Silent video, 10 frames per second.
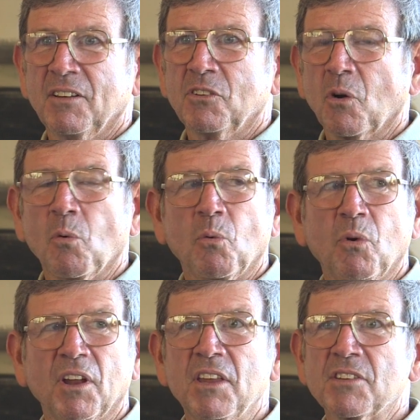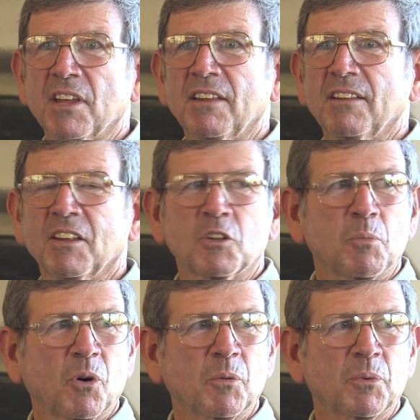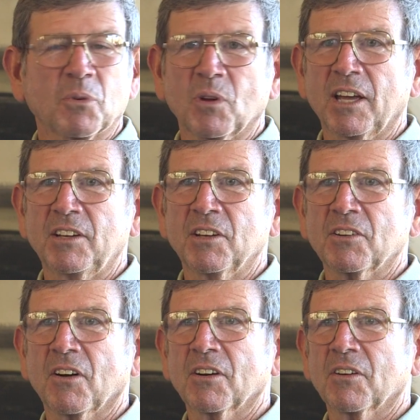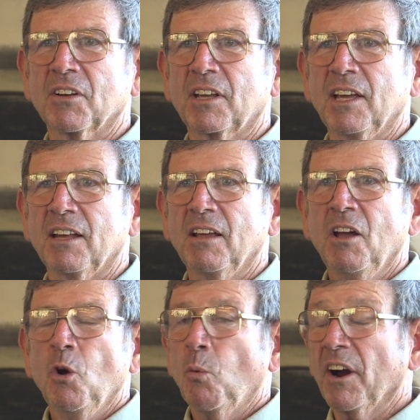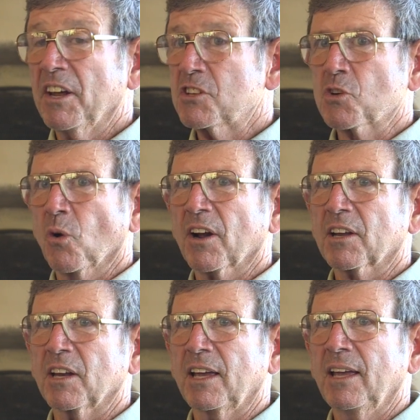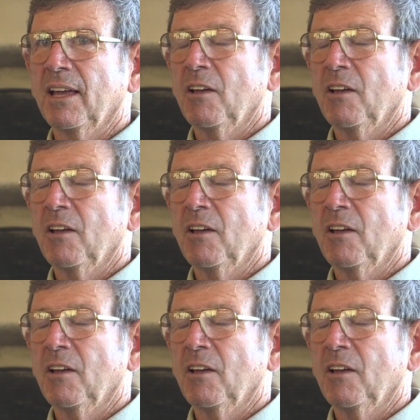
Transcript: So what is it that the Border Patrol agents aren't going to get, where historically